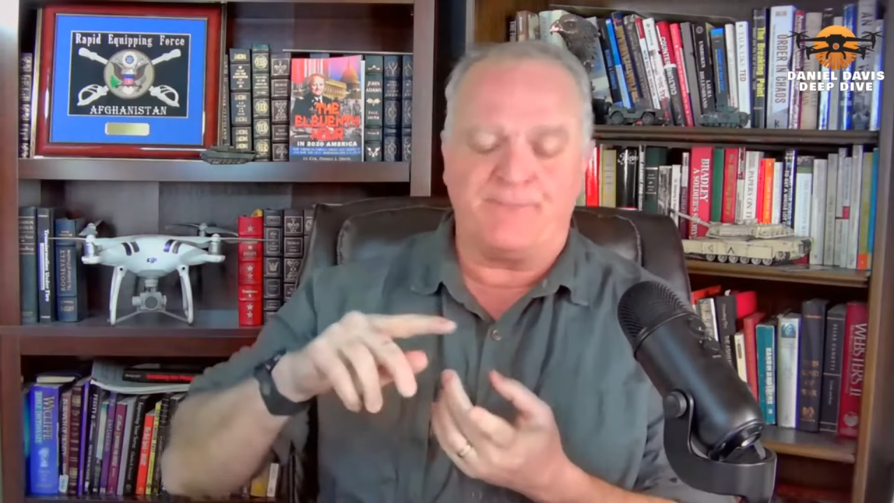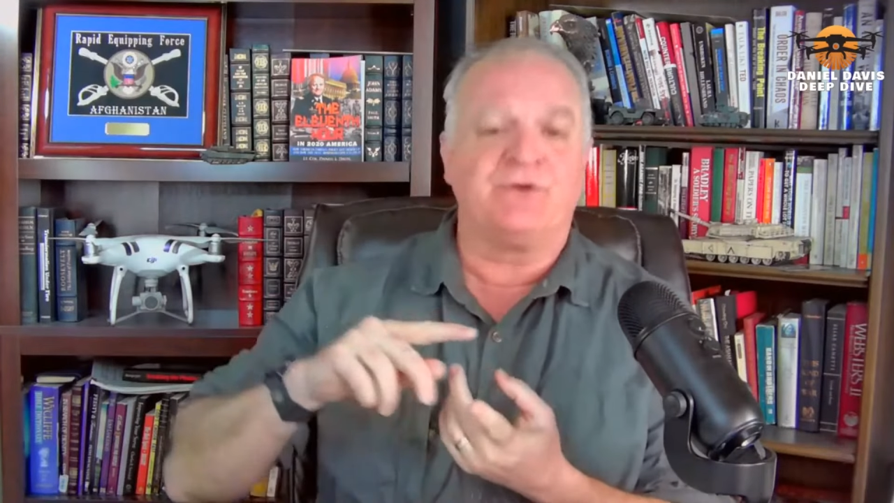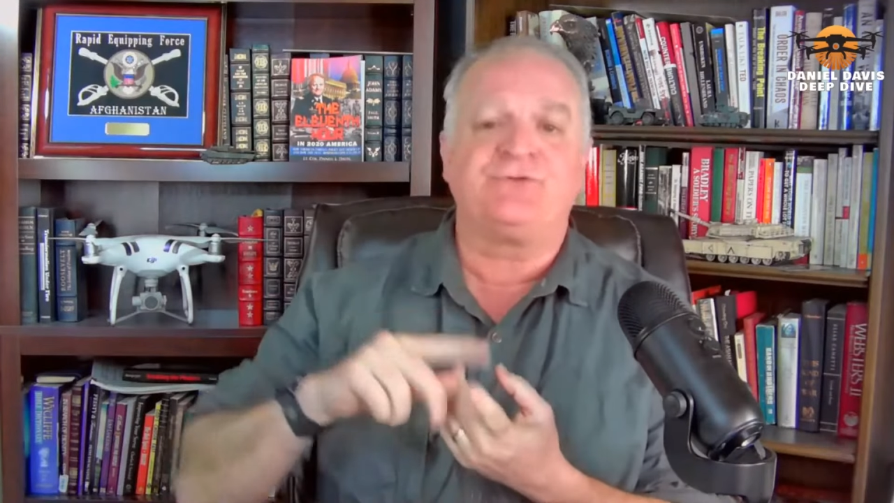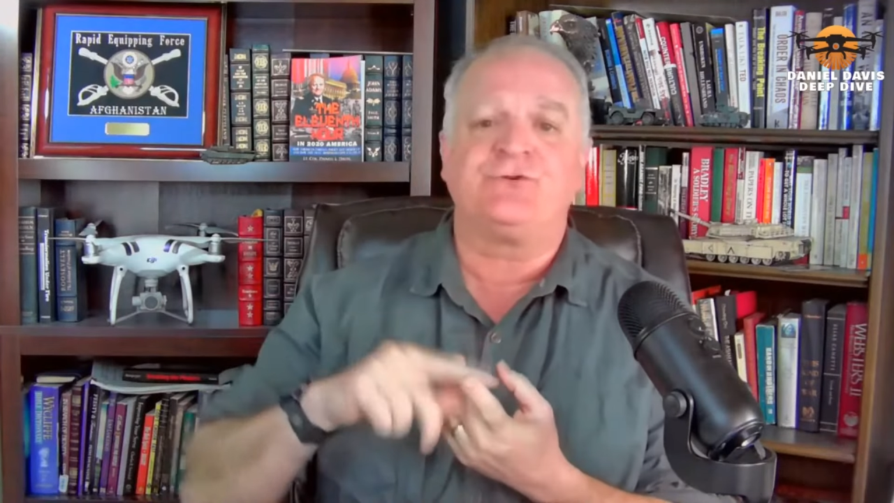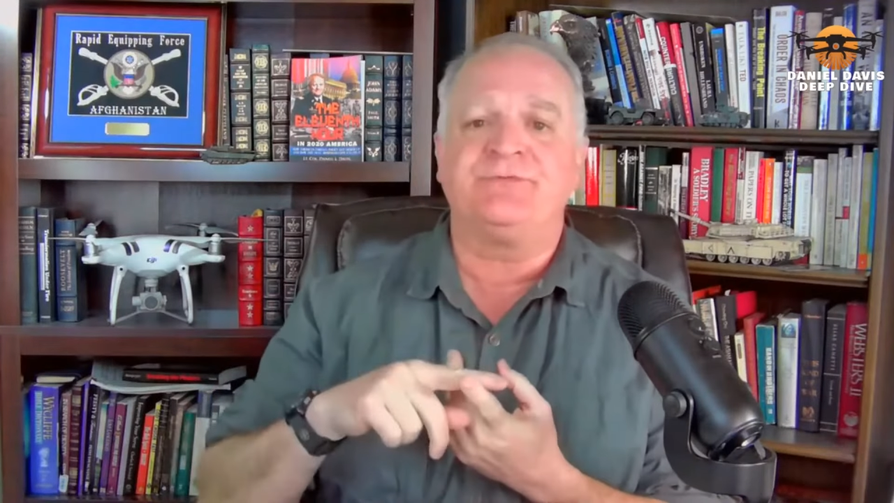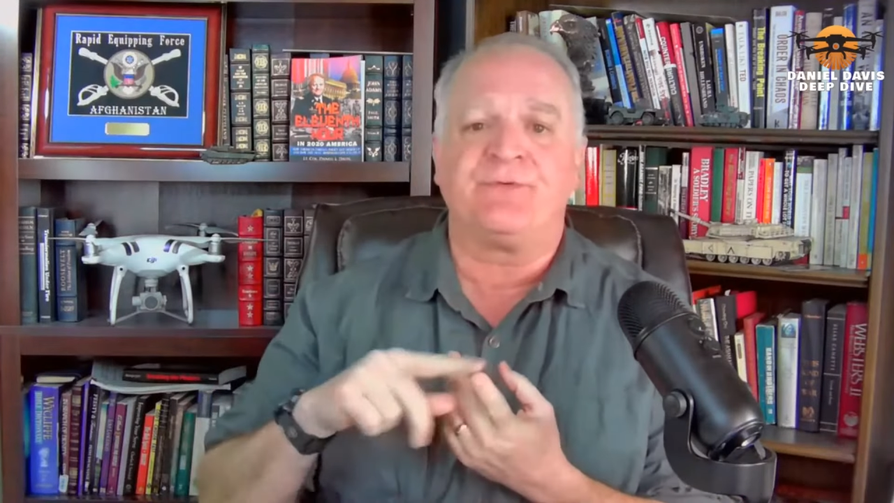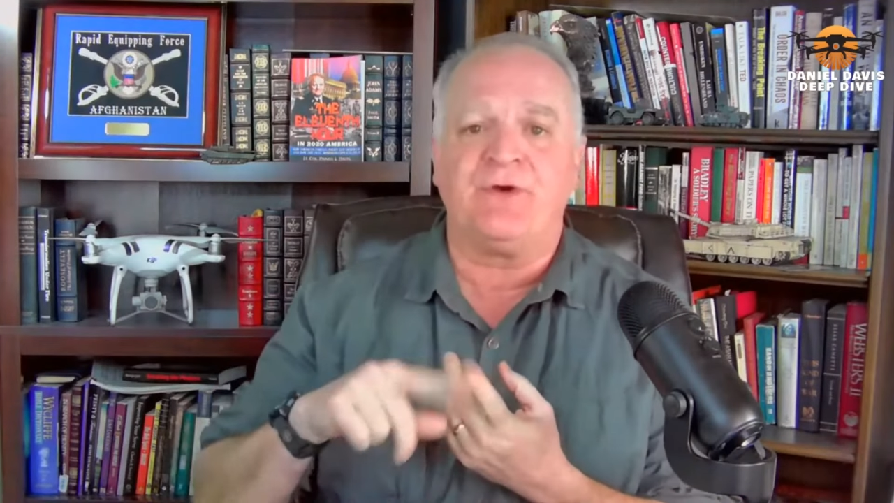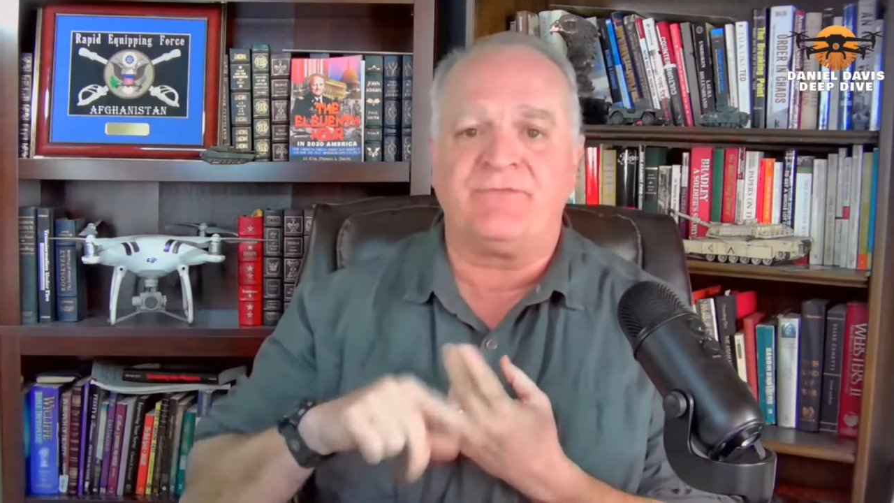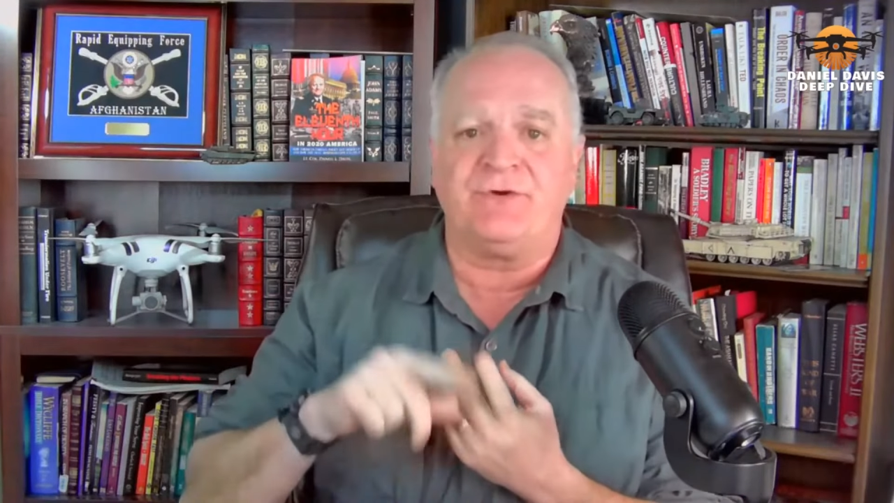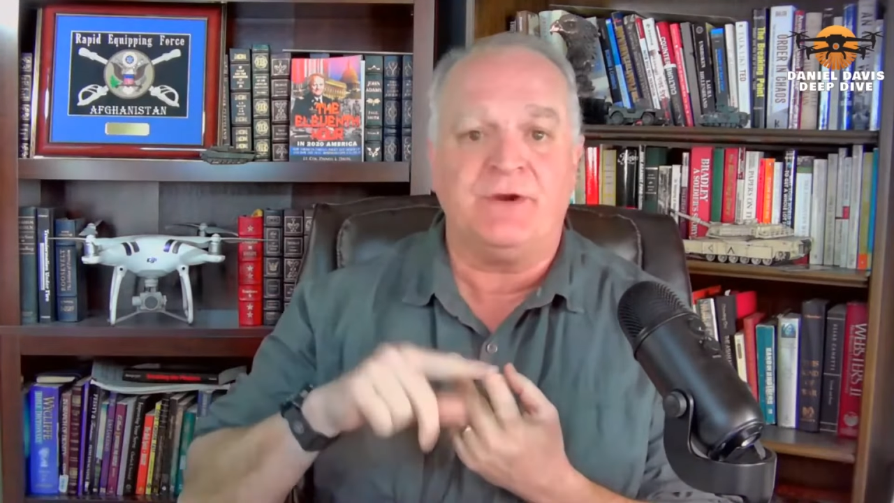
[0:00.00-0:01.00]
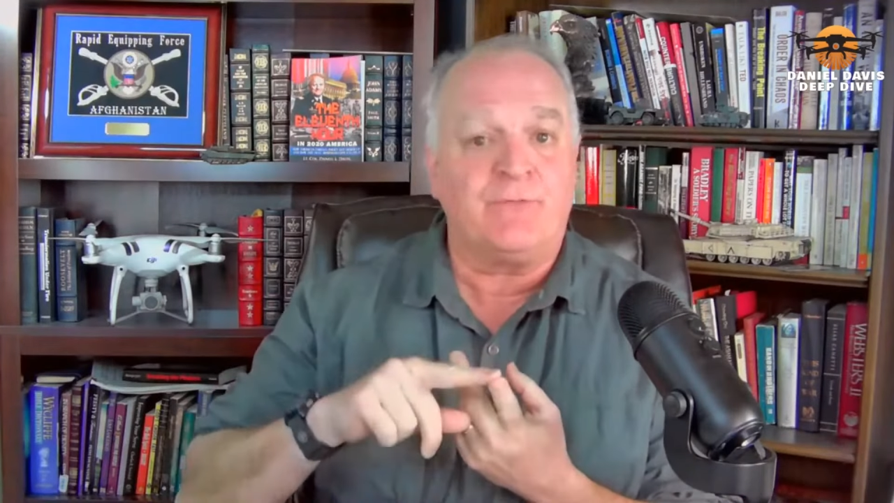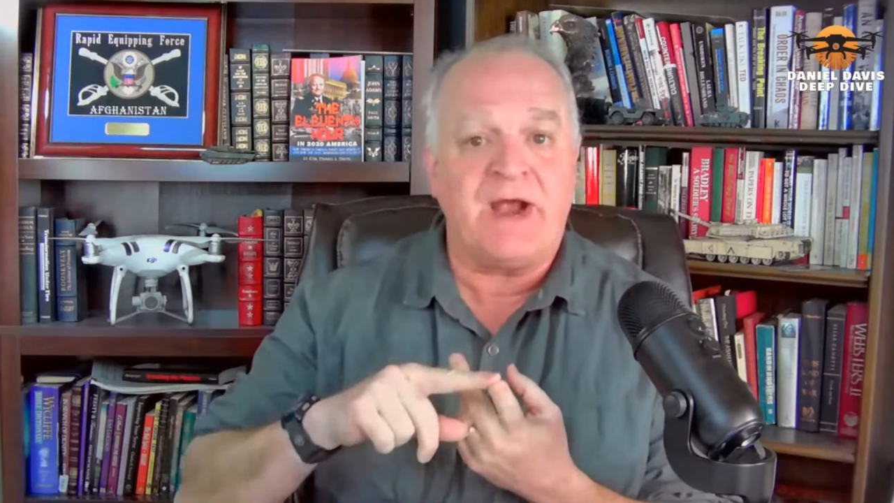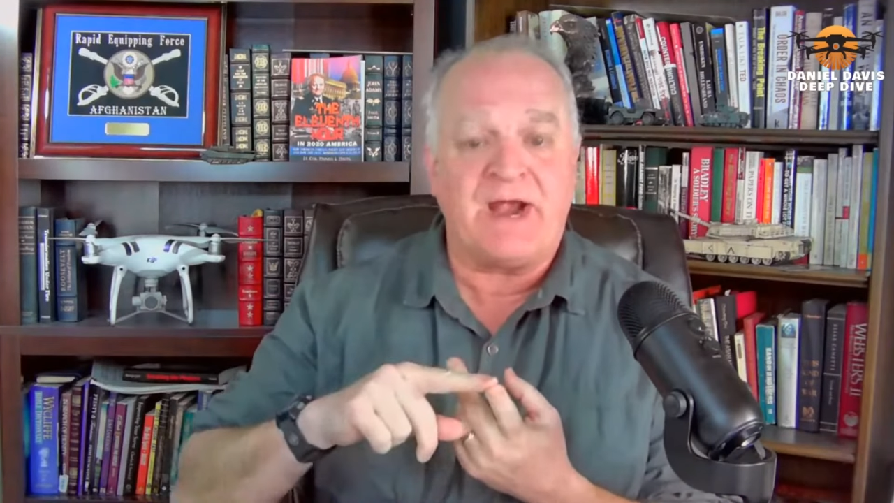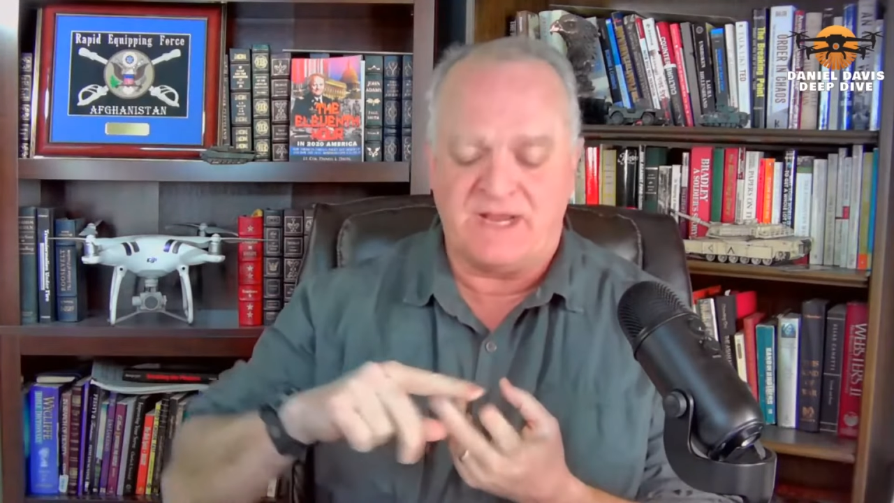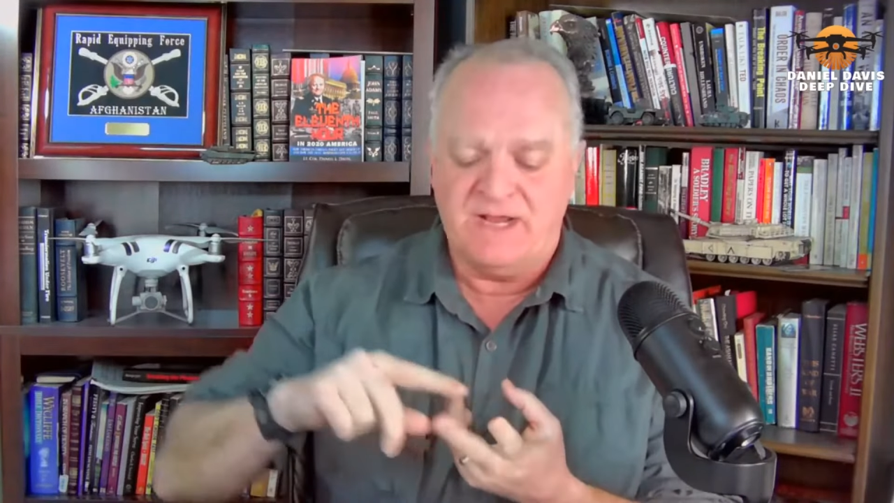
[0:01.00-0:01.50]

our troops forever in Iraq,